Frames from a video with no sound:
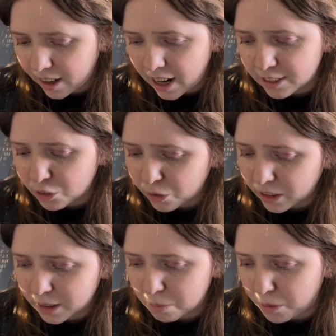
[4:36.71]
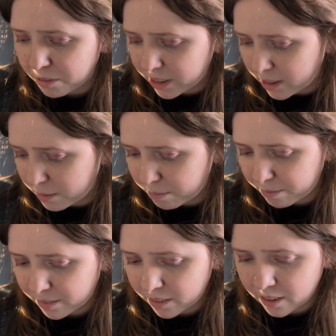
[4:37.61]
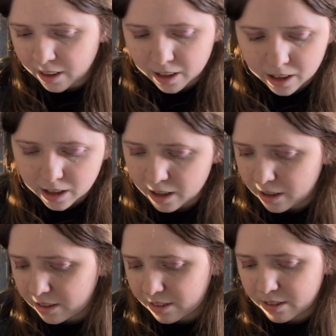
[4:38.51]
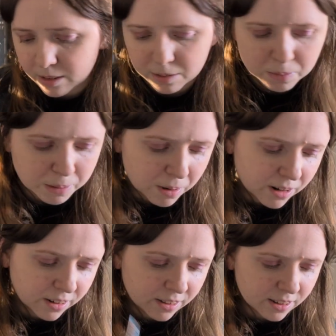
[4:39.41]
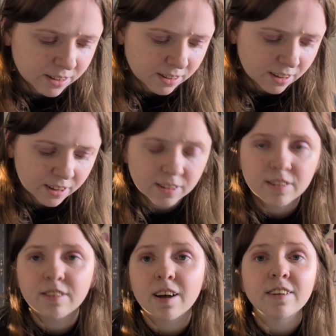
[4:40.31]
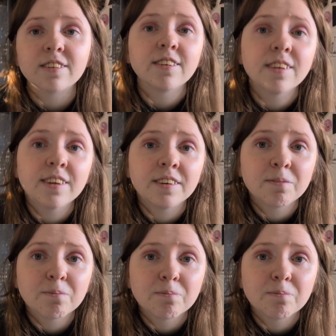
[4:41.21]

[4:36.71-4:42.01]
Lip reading: I don't like moving him. And my partner thinks that that's silly,